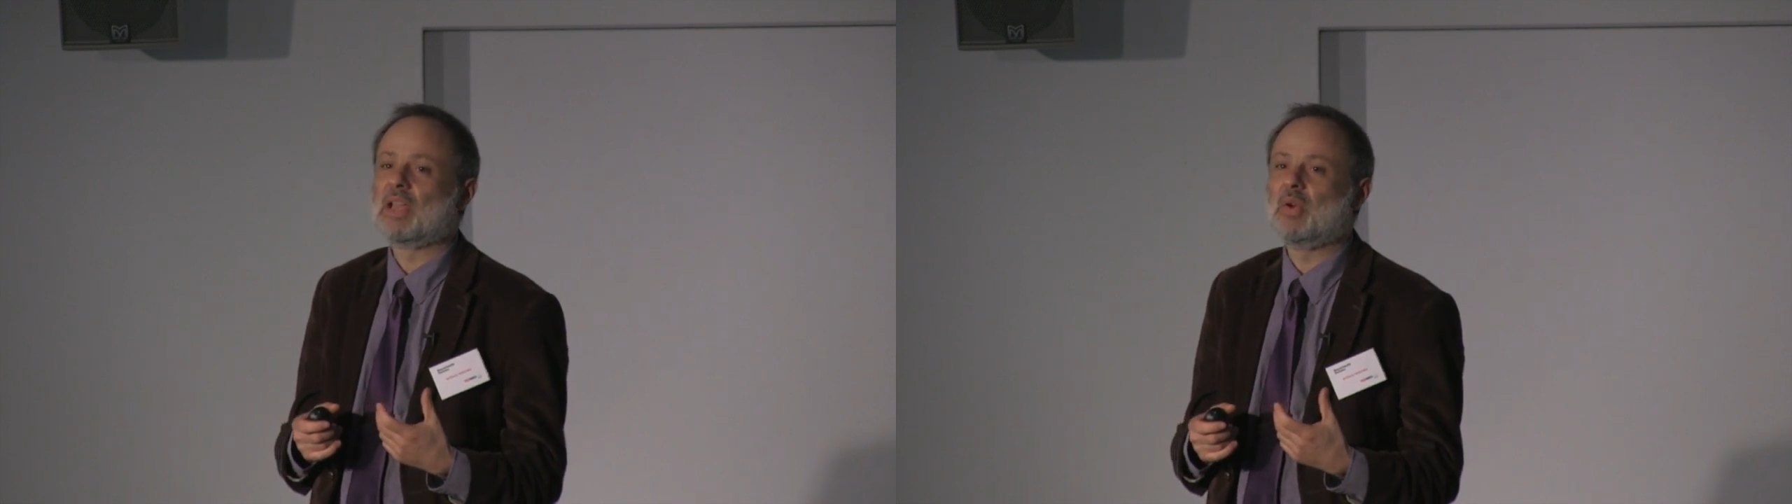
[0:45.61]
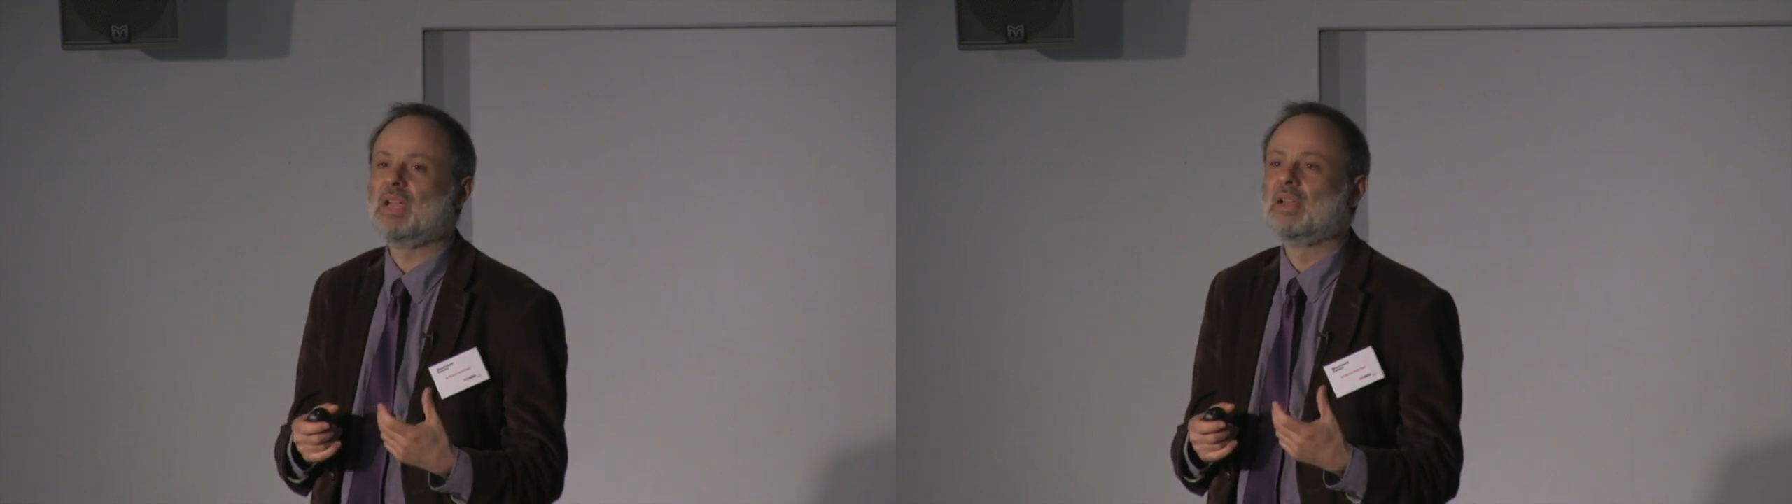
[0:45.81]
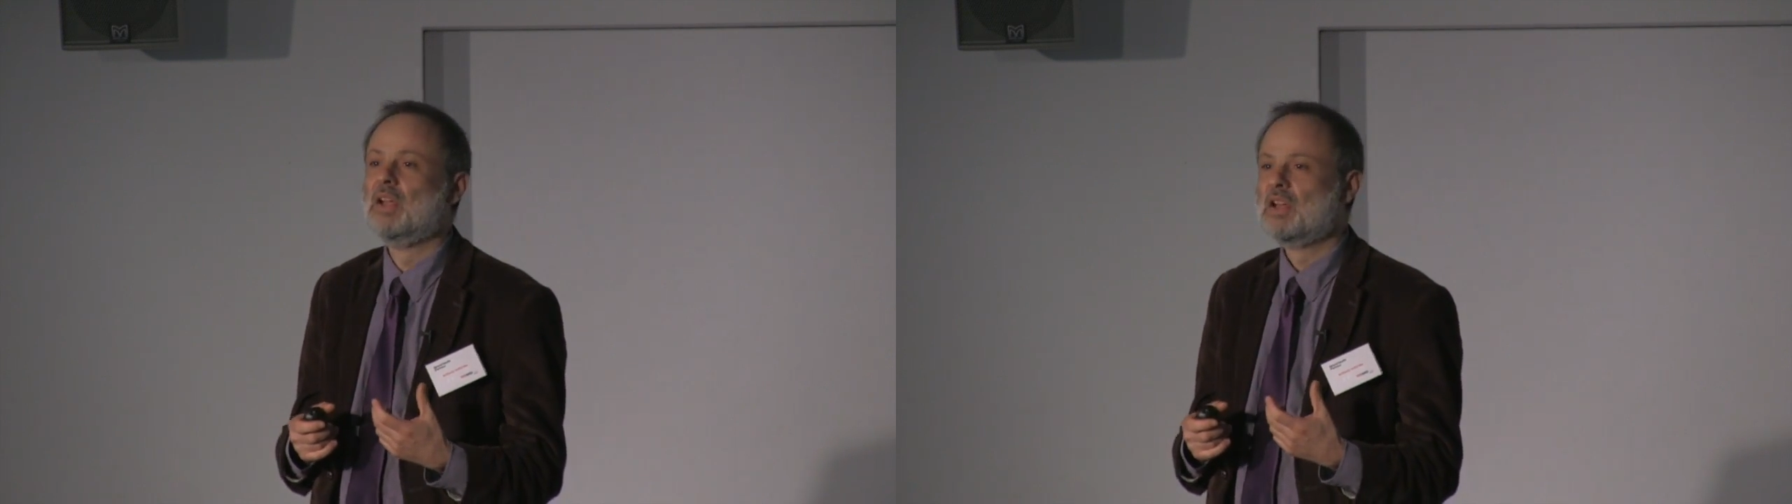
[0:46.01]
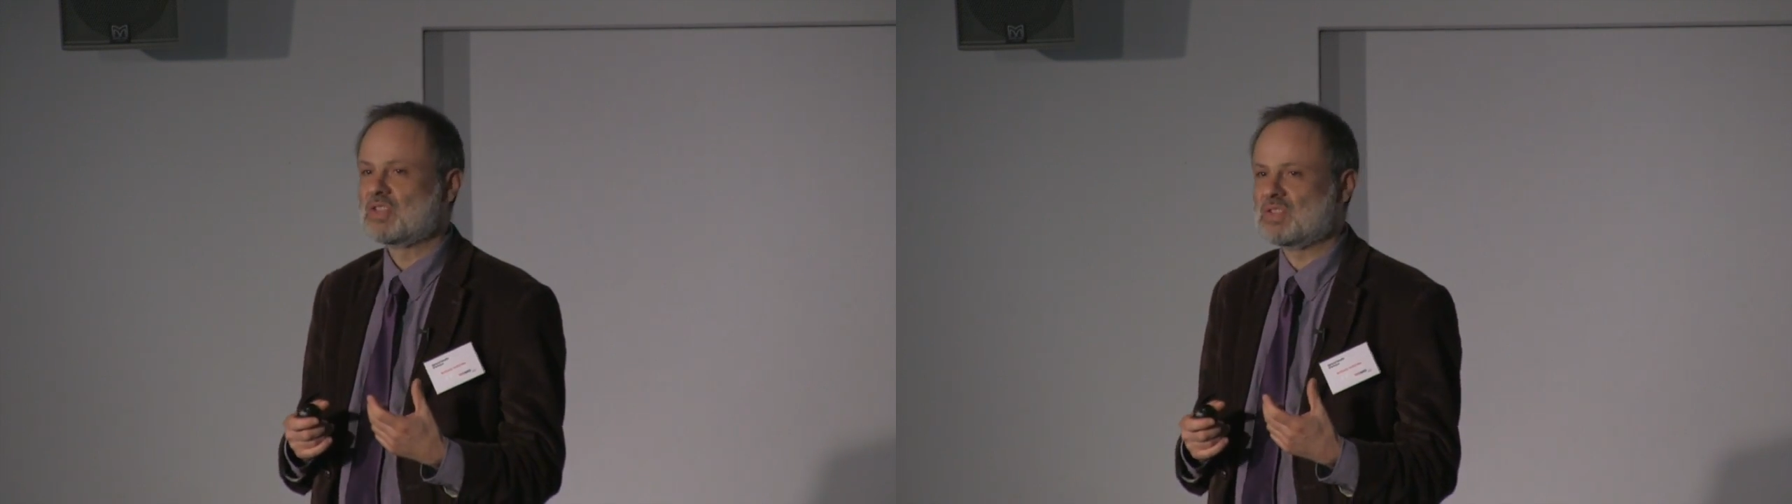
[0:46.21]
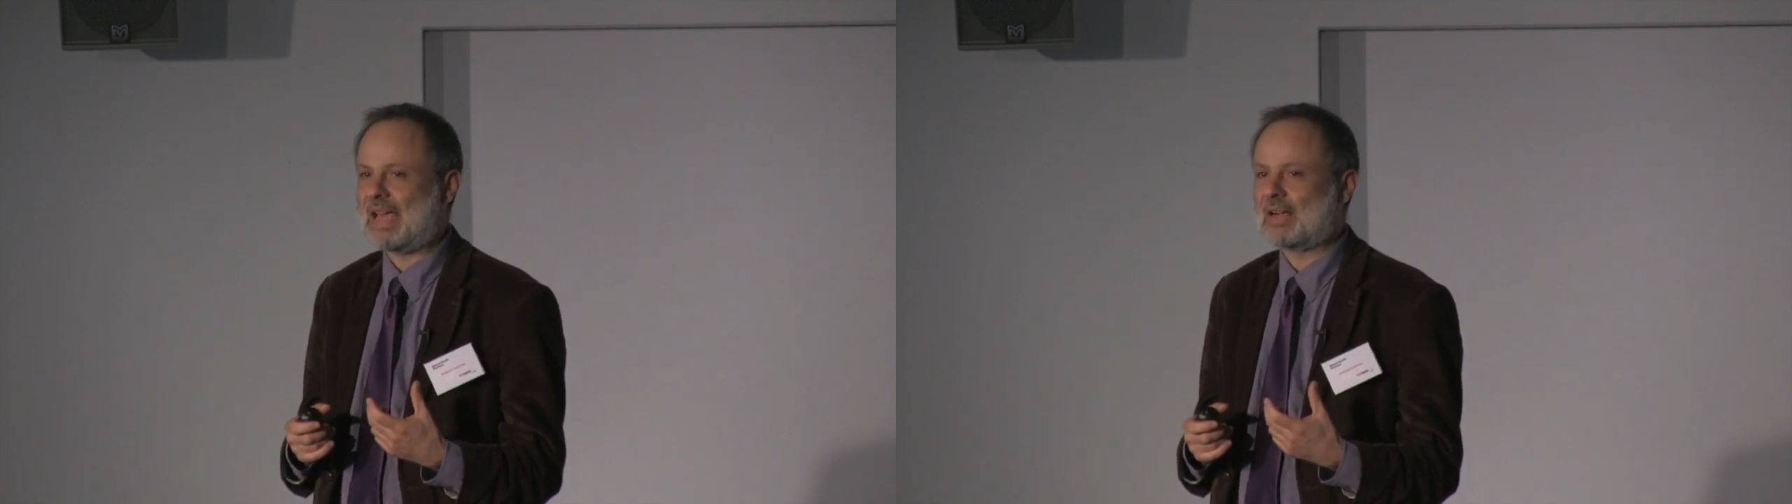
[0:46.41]
going
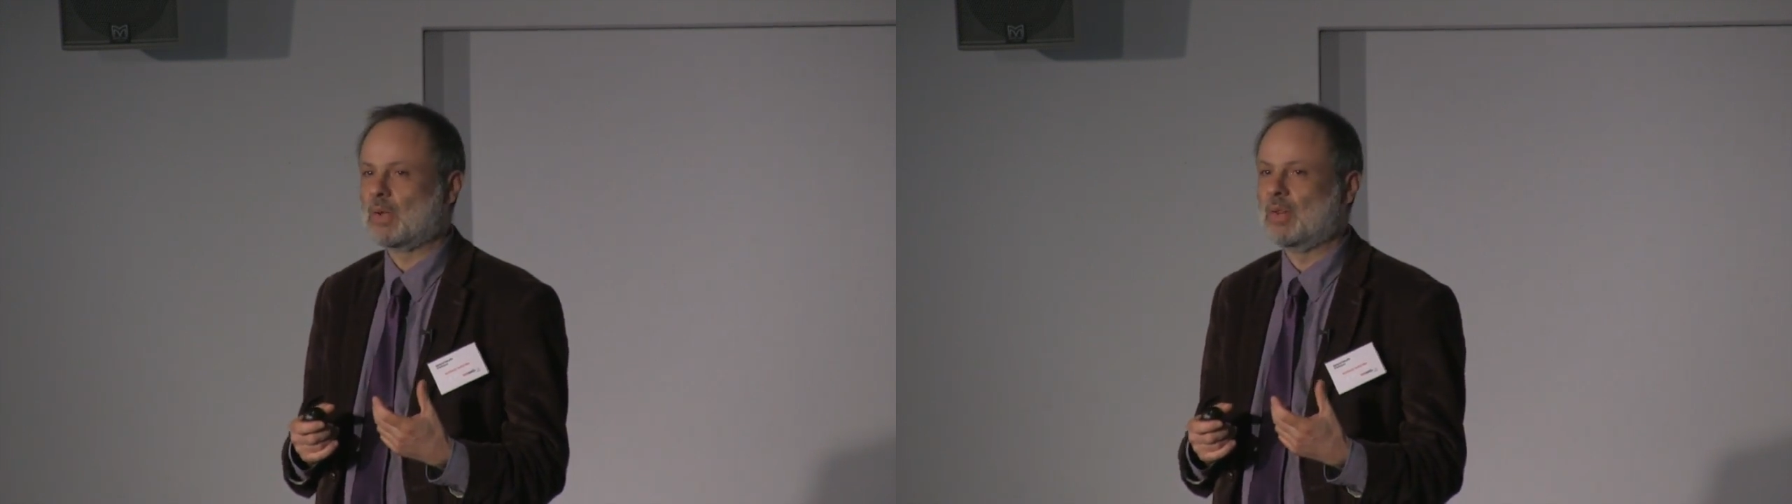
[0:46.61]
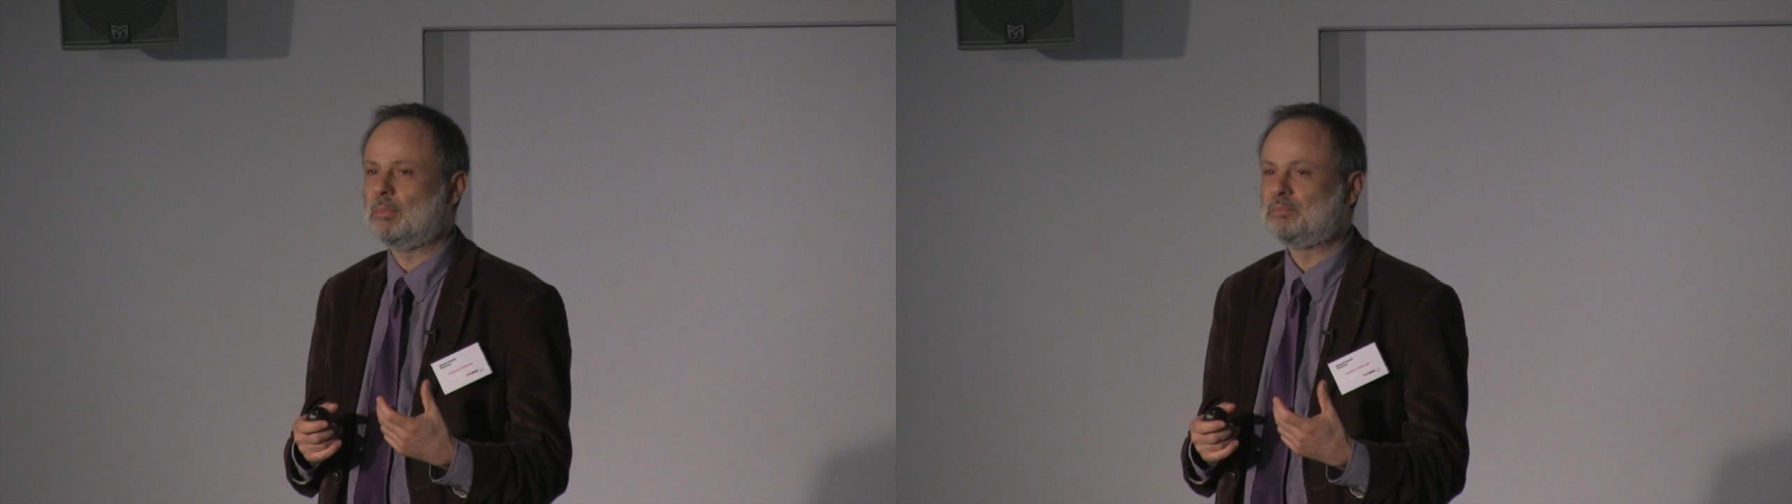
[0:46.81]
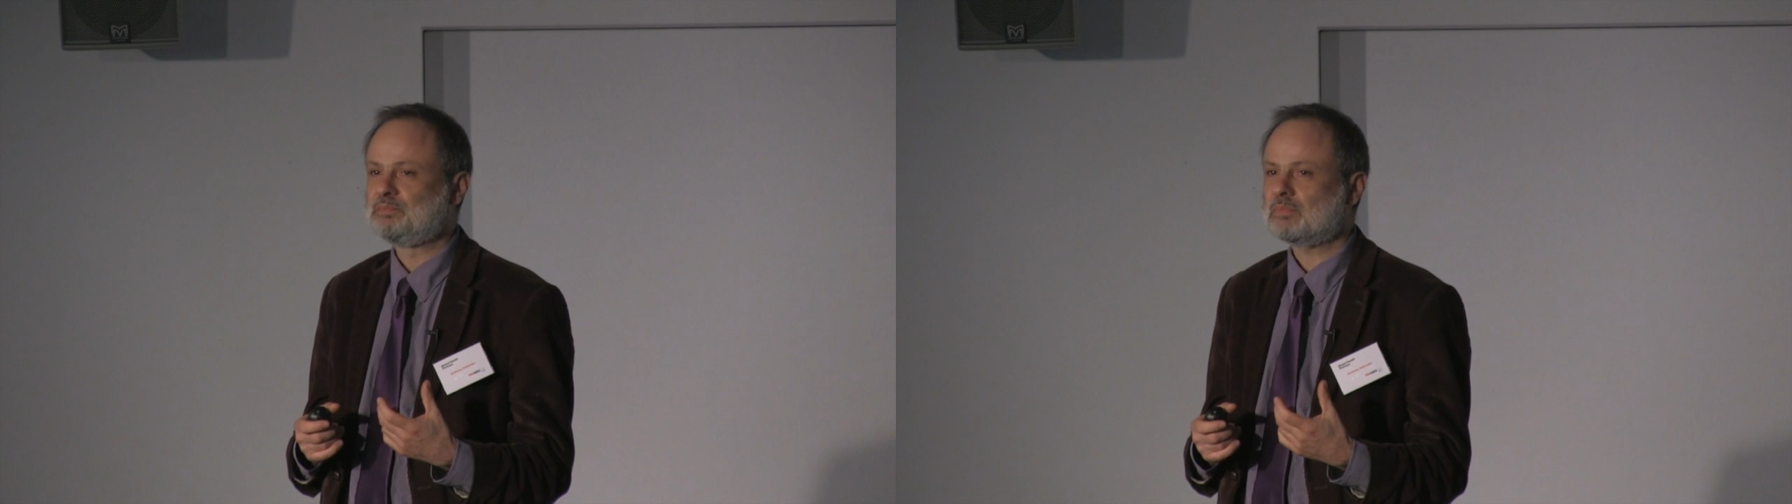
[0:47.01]
to tackle them.